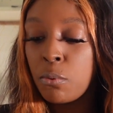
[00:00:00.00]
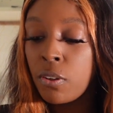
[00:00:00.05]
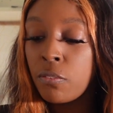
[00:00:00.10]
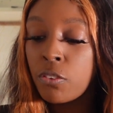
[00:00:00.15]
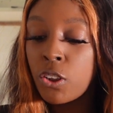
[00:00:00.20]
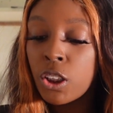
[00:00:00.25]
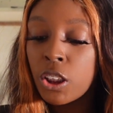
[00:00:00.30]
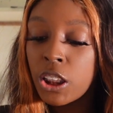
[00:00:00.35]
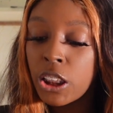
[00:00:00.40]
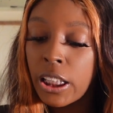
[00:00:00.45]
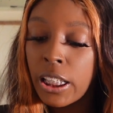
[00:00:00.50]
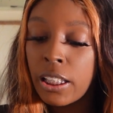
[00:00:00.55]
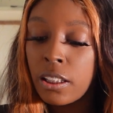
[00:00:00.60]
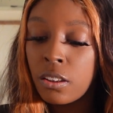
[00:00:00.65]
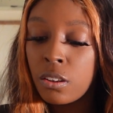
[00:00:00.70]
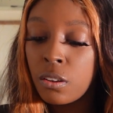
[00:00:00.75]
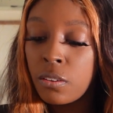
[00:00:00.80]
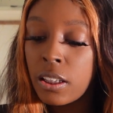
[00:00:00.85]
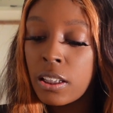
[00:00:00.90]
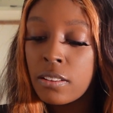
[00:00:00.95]
If your
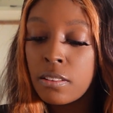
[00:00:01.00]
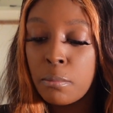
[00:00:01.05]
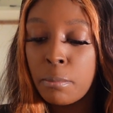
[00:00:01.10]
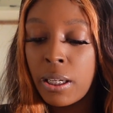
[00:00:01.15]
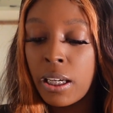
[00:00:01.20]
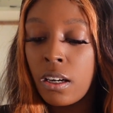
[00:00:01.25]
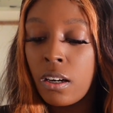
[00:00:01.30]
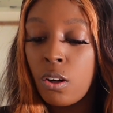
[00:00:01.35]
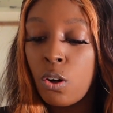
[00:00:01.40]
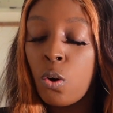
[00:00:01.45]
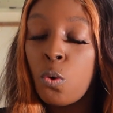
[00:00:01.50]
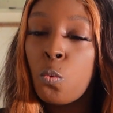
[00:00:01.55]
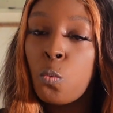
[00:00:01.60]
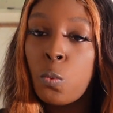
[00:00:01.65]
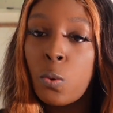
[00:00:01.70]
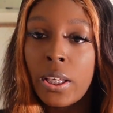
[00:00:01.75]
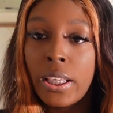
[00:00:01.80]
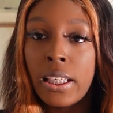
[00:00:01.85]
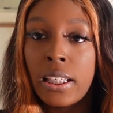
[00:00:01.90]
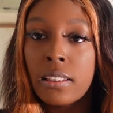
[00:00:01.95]
channel is about
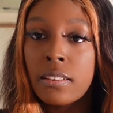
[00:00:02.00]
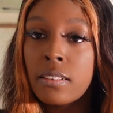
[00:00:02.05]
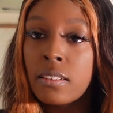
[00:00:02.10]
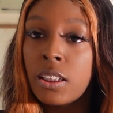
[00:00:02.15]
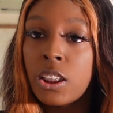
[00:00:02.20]
wigs,